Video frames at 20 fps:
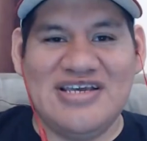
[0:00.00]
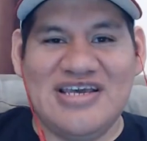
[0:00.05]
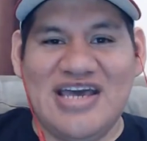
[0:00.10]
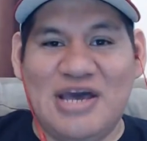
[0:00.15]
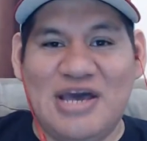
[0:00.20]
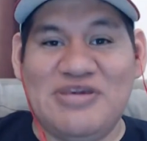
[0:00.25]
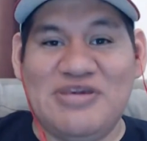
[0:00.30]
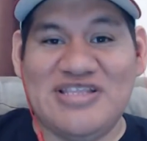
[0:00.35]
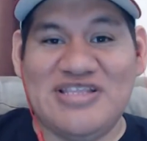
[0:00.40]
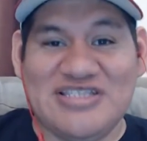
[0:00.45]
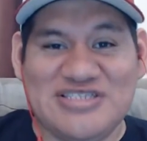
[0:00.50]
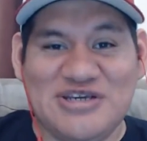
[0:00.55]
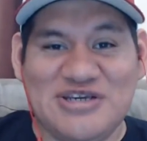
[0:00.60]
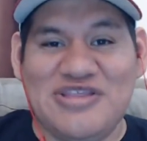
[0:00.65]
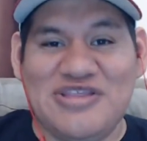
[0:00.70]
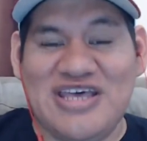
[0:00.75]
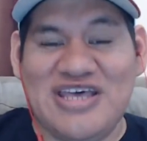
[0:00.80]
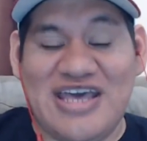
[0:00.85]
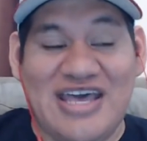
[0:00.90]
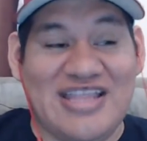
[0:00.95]
I mean, so
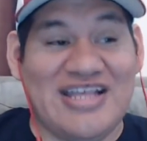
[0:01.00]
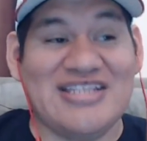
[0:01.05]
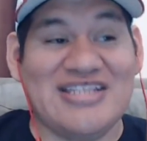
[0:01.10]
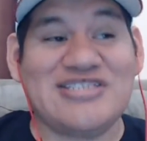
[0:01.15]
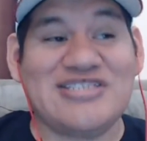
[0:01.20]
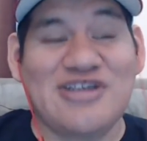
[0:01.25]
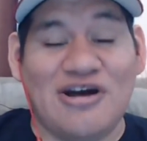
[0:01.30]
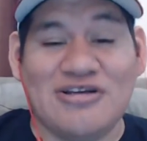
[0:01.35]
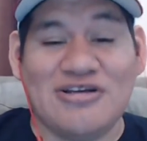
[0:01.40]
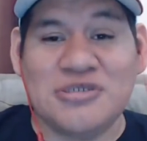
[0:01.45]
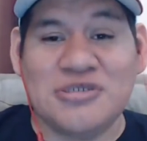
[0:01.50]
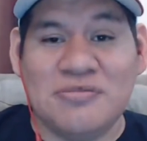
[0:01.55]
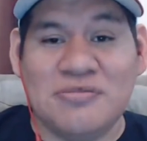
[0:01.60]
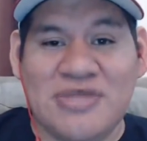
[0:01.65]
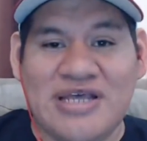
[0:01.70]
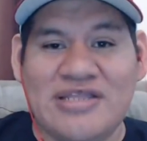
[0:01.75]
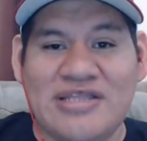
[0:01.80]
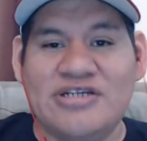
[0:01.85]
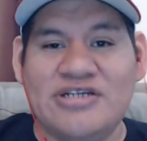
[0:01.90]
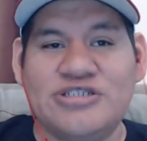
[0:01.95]
that's awesome
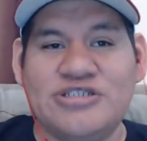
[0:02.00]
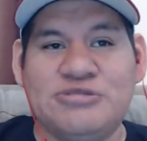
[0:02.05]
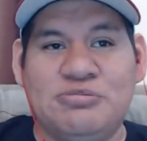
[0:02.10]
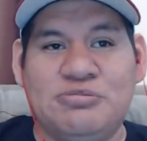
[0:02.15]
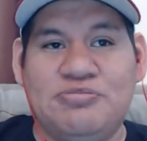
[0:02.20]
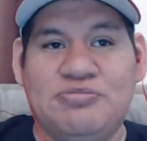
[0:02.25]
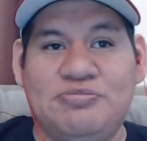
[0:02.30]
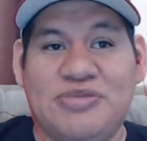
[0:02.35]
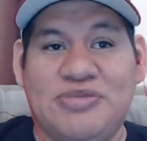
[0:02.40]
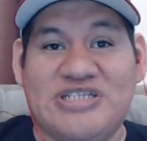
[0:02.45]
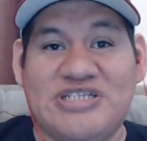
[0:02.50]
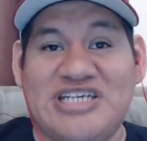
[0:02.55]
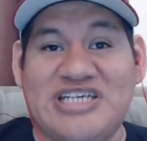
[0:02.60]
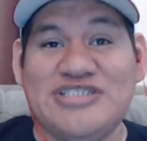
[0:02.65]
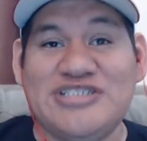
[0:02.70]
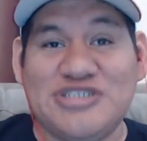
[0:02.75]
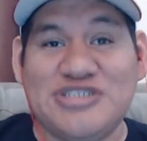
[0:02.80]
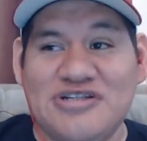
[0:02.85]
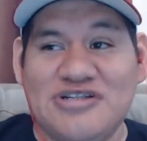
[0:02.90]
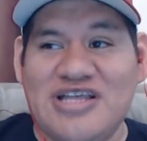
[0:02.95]
that there's
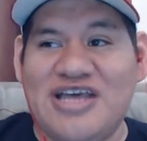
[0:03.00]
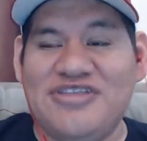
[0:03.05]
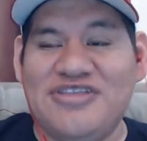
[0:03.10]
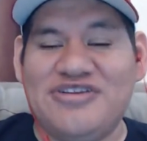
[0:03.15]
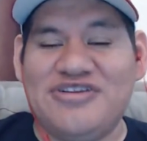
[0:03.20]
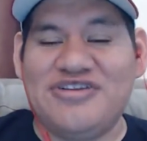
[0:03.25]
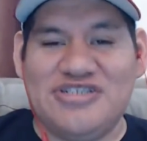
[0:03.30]
potential out there.